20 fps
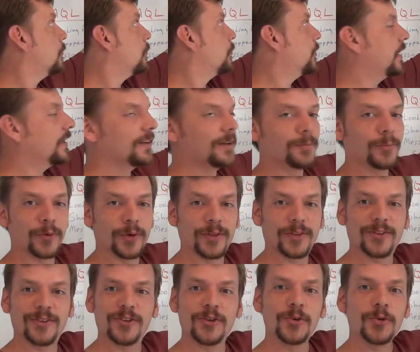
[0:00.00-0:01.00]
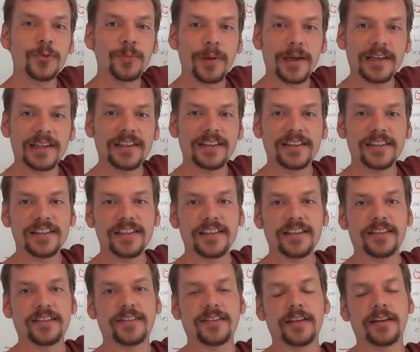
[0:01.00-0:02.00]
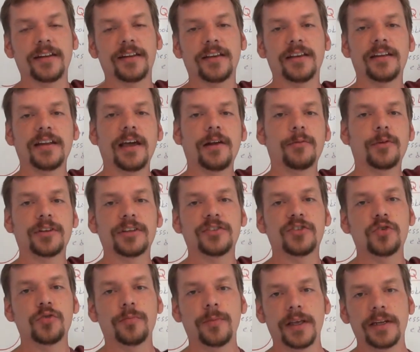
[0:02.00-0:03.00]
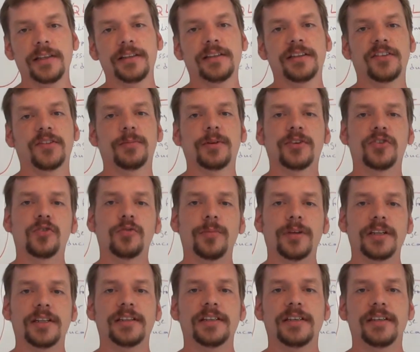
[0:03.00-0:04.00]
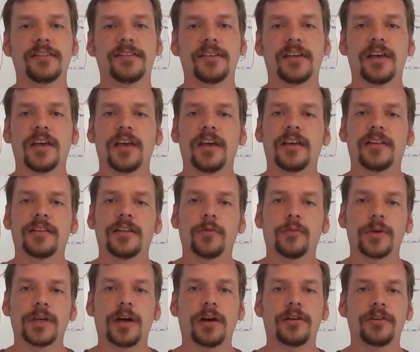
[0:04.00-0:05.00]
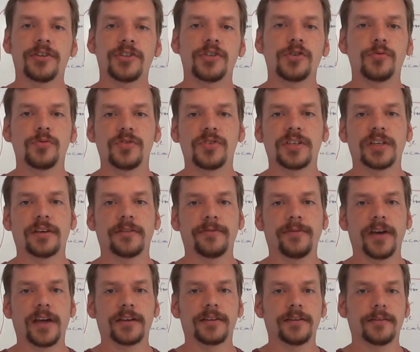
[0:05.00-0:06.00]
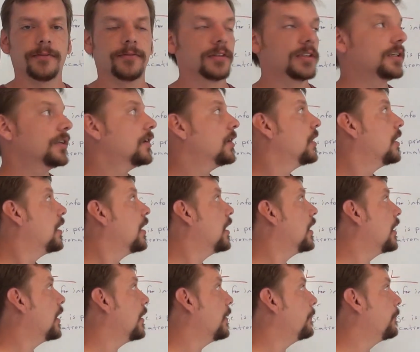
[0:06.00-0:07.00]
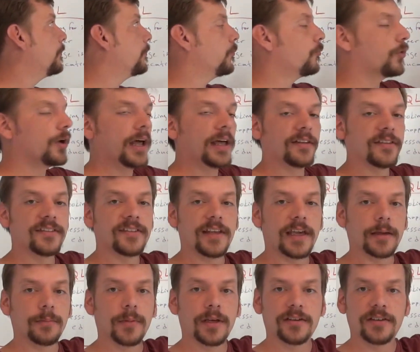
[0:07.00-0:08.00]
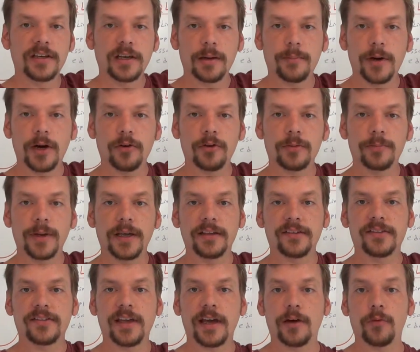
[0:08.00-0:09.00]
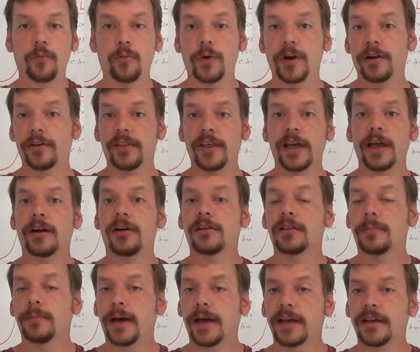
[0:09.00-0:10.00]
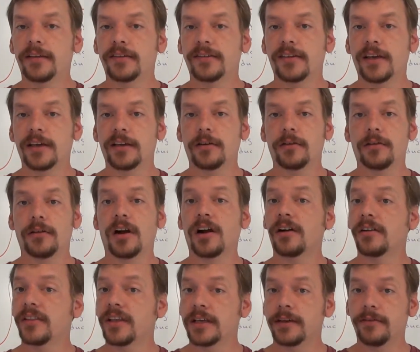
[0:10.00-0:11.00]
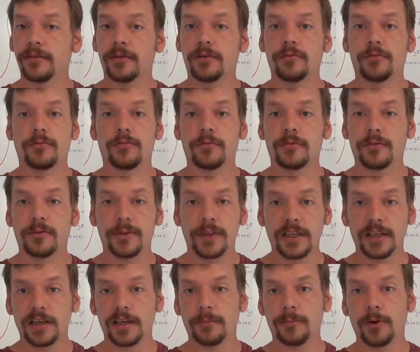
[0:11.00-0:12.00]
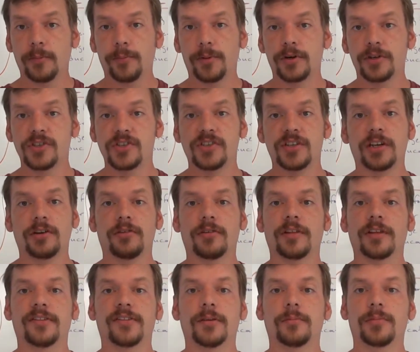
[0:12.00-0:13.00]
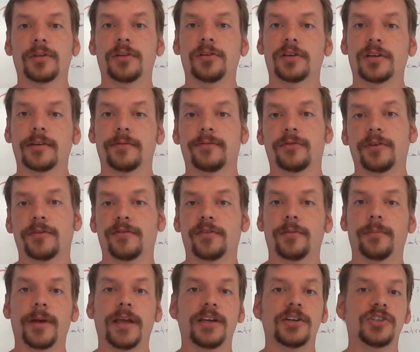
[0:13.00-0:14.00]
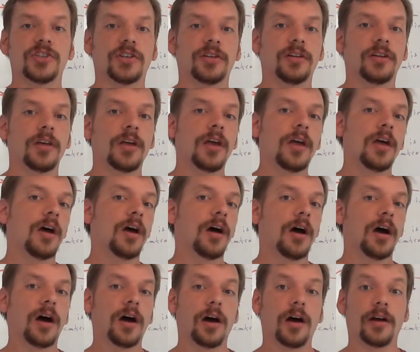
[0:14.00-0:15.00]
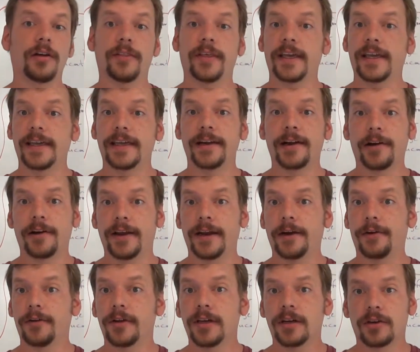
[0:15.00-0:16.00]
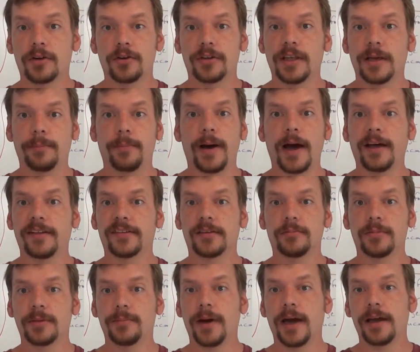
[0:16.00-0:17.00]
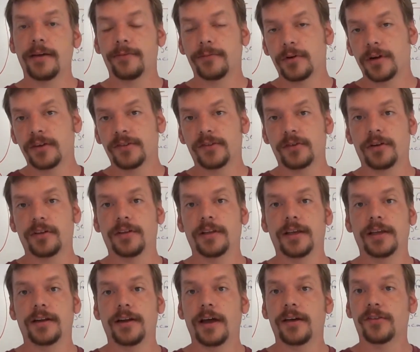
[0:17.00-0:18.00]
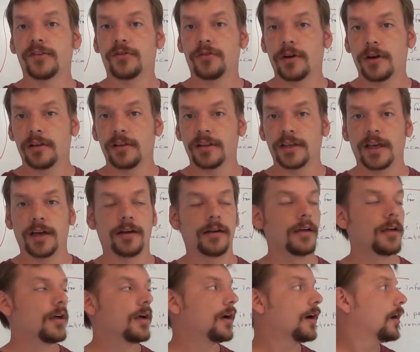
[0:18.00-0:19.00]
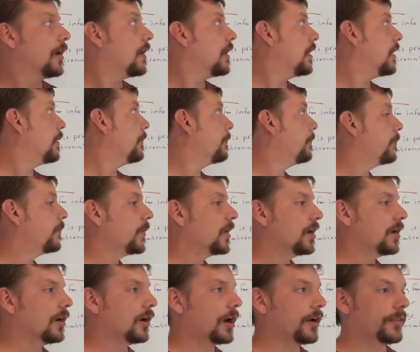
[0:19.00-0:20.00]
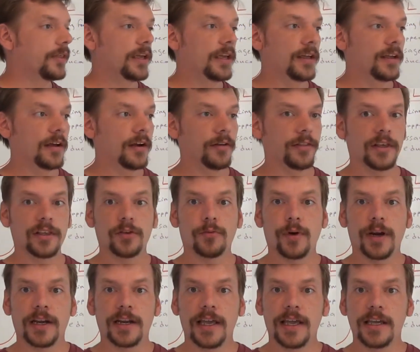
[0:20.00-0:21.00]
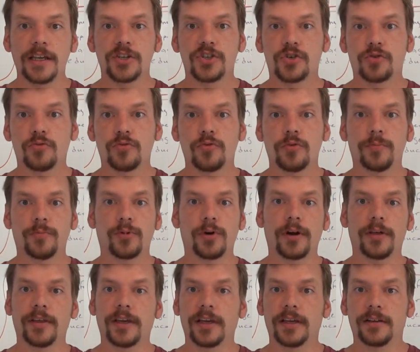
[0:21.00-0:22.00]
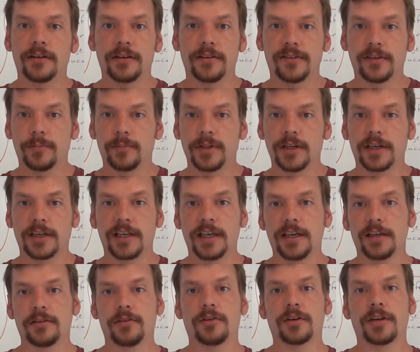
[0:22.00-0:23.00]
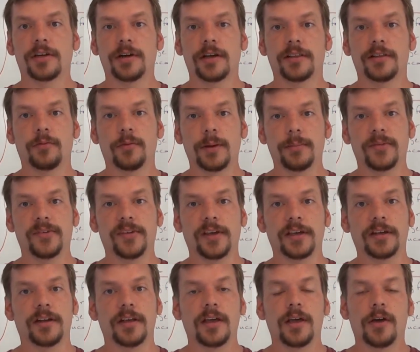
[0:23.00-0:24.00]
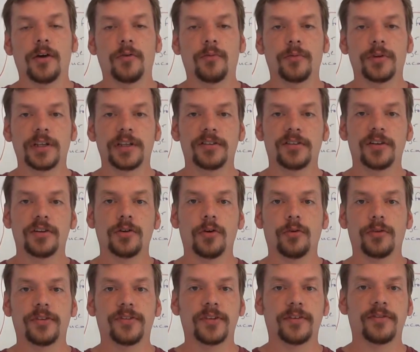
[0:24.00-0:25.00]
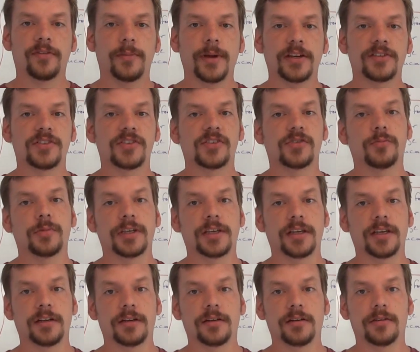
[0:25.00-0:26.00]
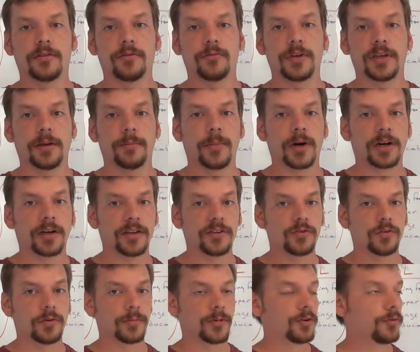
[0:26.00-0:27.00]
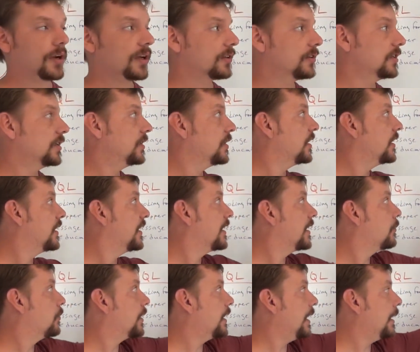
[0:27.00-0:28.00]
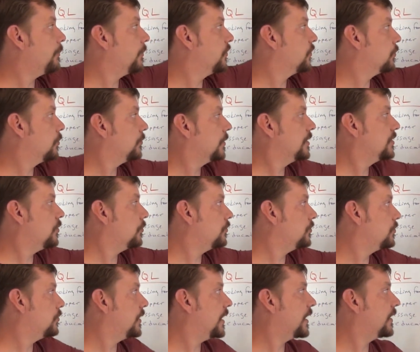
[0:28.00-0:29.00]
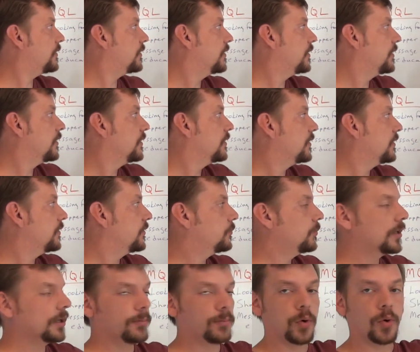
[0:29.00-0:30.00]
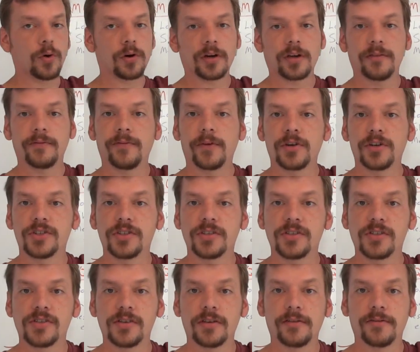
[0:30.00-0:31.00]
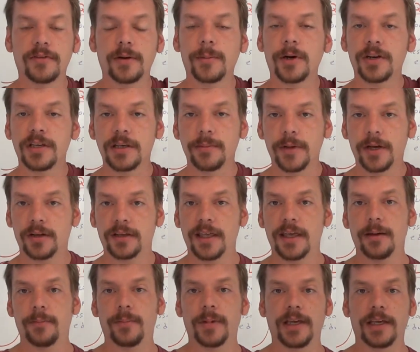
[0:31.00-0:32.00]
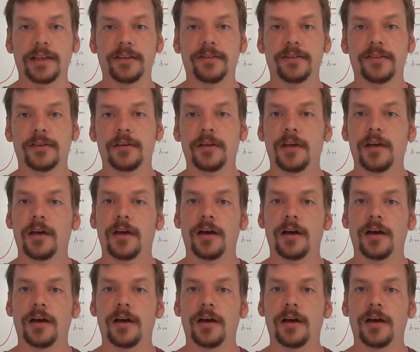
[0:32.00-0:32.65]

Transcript: We end up with too many leads, and not really too many leads, but too many leads that we aren't using effectively. We're not segmenting them out based on where they are in the buying cycle. Are they even thinking about purchasing, or are they simply looking for information? Are they in our area? Could they possibly buy for us, or are they in Australia? Are they the right age group, or are they simply a kid looking on the website? We need to know this information so we can market to them correctly. And what happens when we don't do that is we get poor conversions from our email campaigns.